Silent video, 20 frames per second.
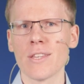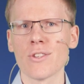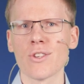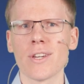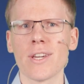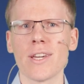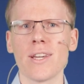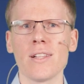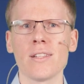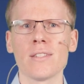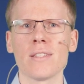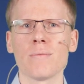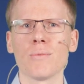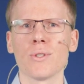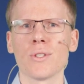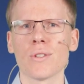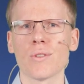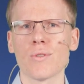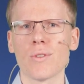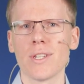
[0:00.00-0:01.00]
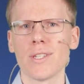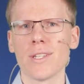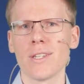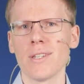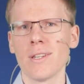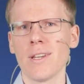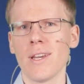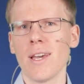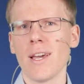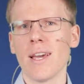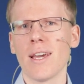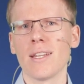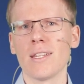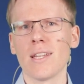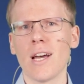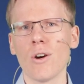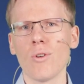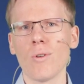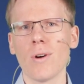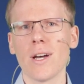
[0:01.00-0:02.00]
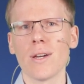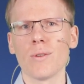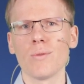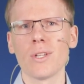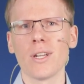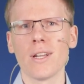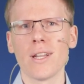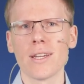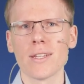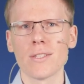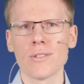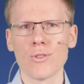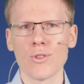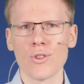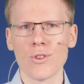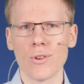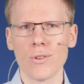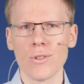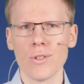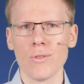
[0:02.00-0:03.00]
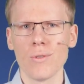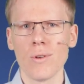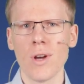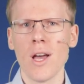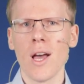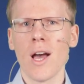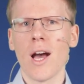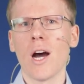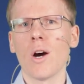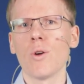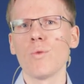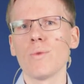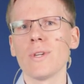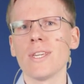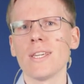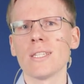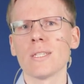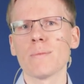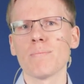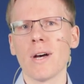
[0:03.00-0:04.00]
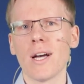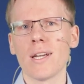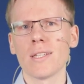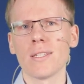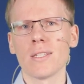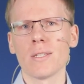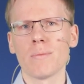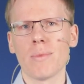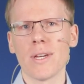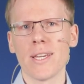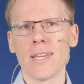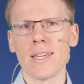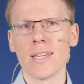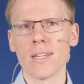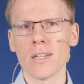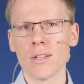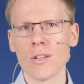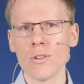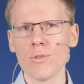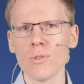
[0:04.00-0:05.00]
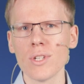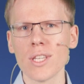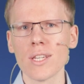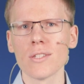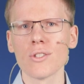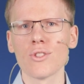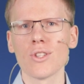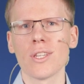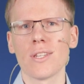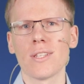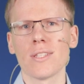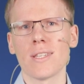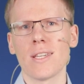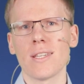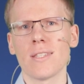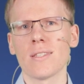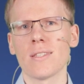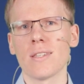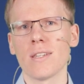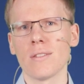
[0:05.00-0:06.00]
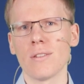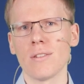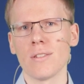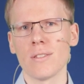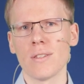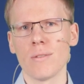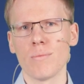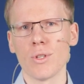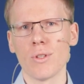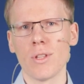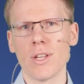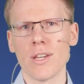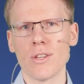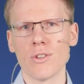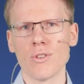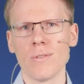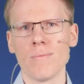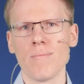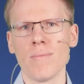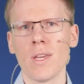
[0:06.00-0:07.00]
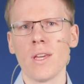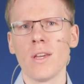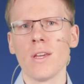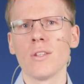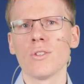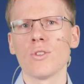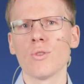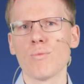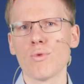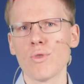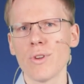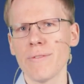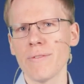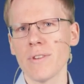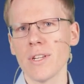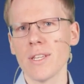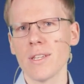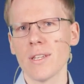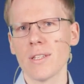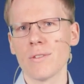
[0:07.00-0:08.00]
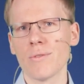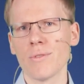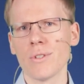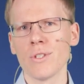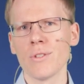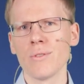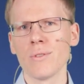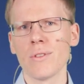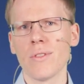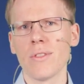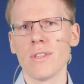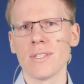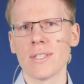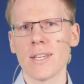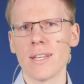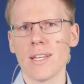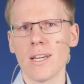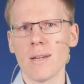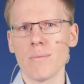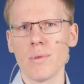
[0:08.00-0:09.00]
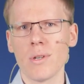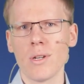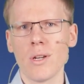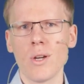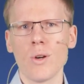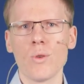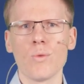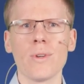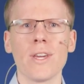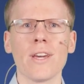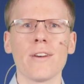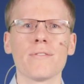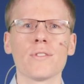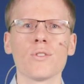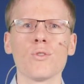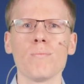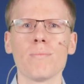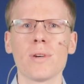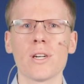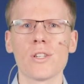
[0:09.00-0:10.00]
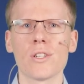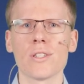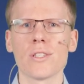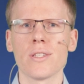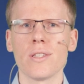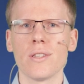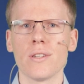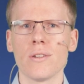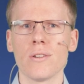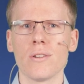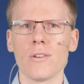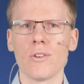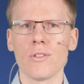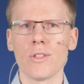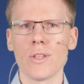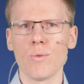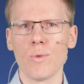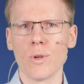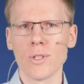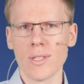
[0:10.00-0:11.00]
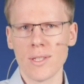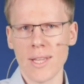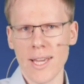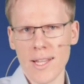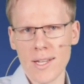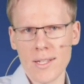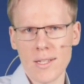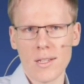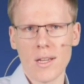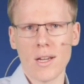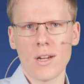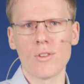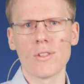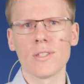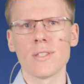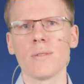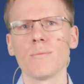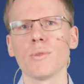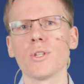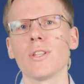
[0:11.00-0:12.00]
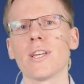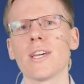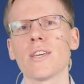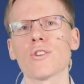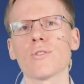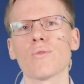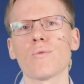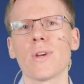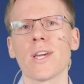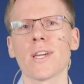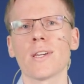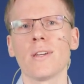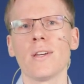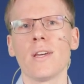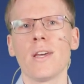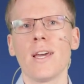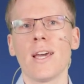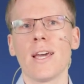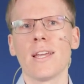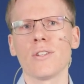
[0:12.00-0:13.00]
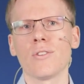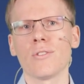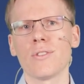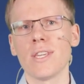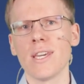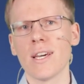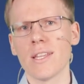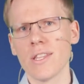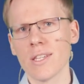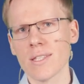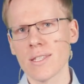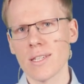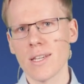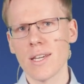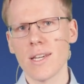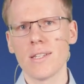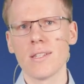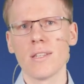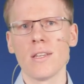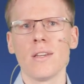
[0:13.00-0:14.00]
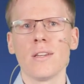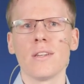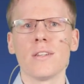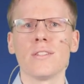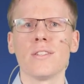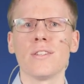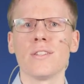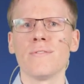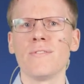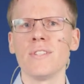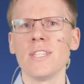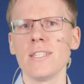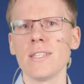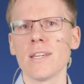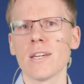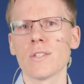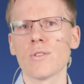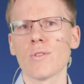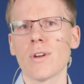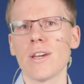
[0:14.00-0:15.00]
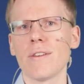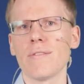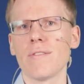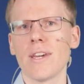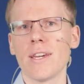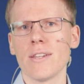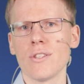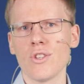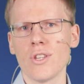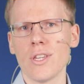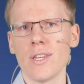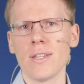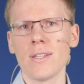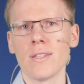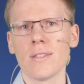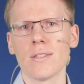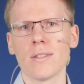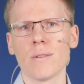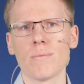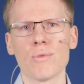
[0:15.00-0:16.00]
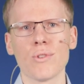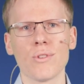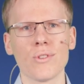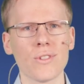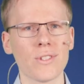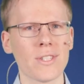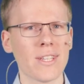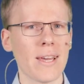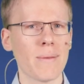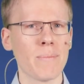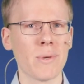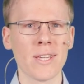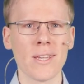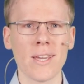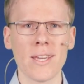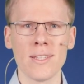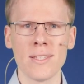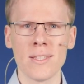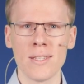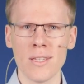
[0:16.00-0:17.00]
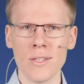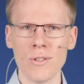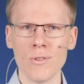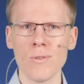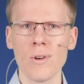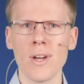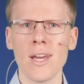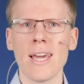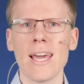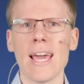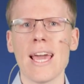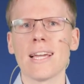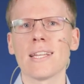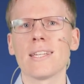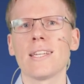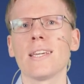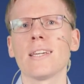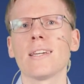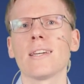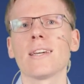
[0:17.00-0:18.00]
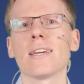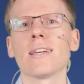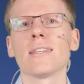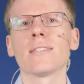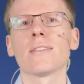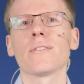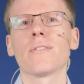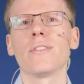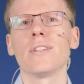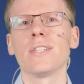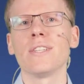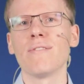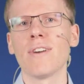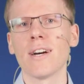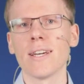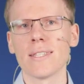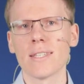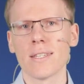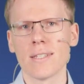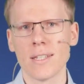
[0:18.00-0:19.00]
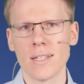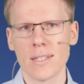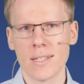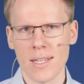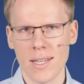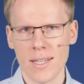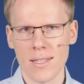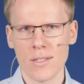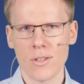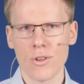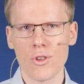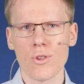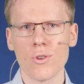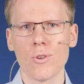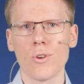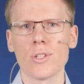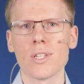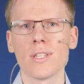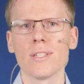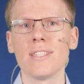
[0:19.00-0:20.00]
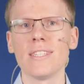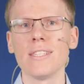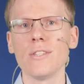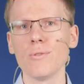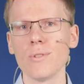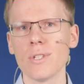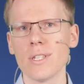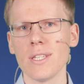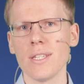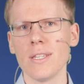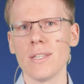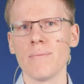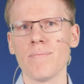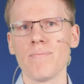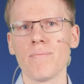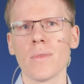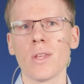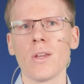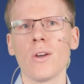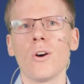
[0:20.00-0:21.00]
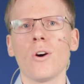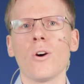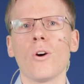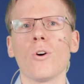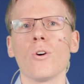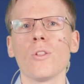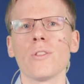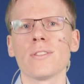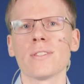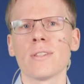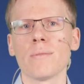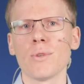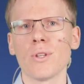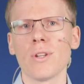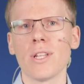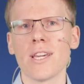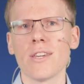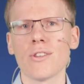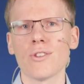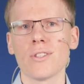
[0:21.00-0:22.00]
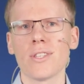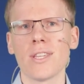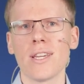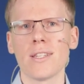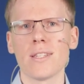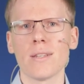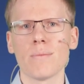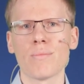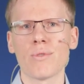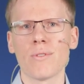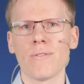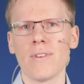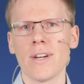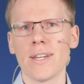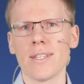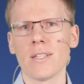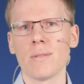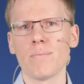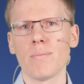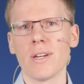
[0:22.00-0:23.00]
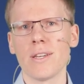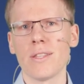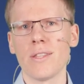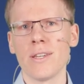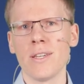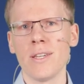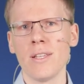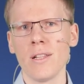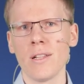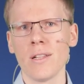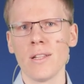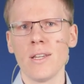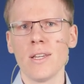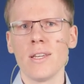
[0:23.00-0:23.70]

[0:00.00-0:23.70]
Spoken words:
HIL demonstrator, and now I would like to show you how we expand it by including GNSS signal simulation. To briefly introduce the setup, we have two parts here. On the one hand, our simulation rack, and on the other side, an NVIDIA Drive AGX, a prototyping ECU acting as the device under test, short DUT. All the simulation data provided by the HIL